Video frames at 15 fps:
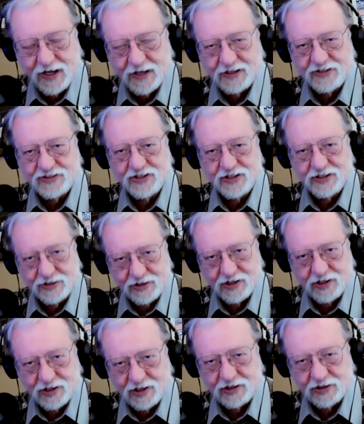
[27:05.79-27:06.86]
And it's in
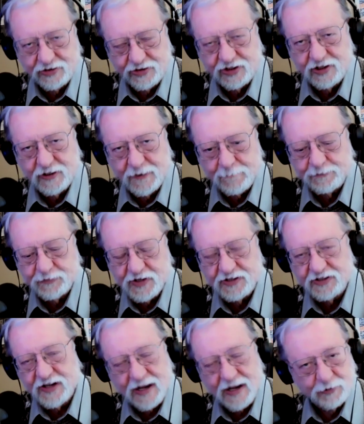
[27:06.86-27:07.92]
the
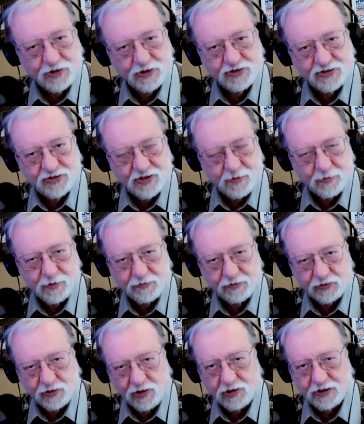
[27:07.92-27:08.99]
Indianapolis suburb
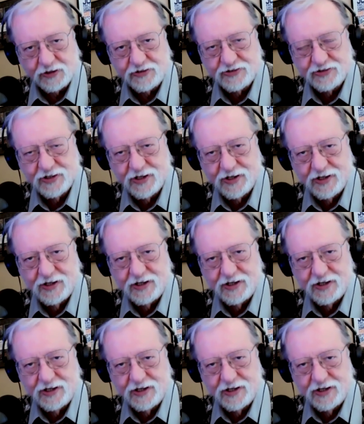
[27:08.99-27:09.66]
of Lawrence.